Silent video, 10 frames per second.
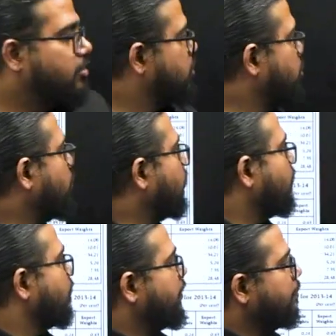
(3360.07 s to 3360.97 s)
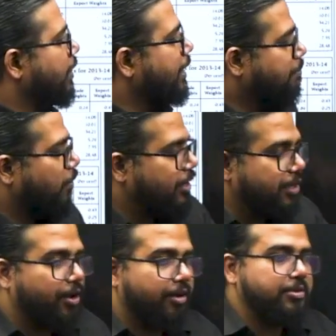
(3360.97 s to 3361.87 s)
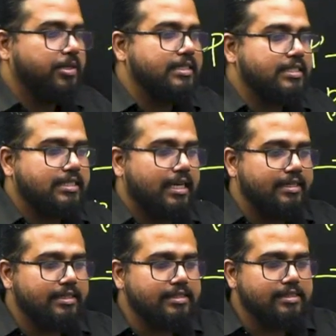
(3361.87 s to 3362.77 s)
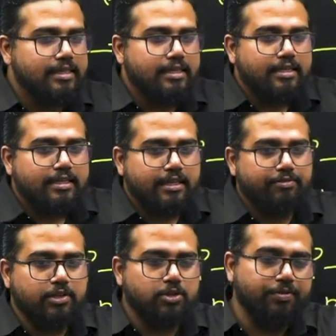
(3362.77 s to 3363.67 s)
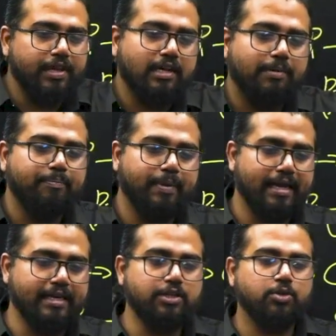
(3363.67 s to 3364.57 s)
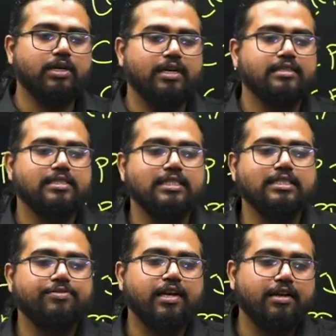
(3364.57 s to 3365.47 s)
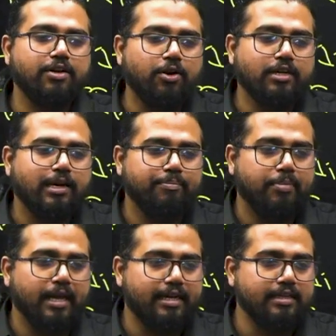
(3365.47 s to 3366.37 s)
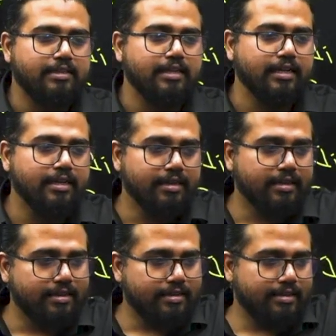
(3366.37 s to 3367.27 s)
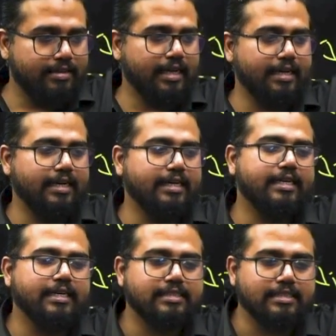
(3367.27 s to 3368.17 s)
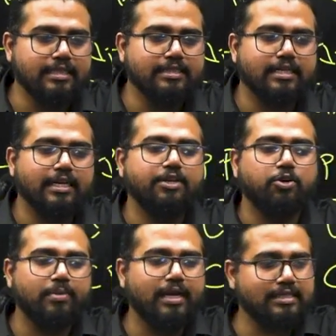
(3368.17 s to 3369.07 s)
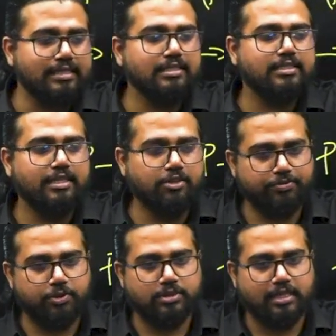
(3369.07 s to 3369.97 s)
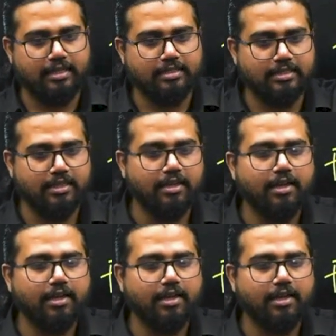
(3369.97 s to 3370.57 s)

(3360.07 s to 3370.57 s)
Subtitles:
So the main point you have to understand is, even though we are comparing two currencies, we are not comparing the direct exchange rate, nominal exchange rate of those currencies.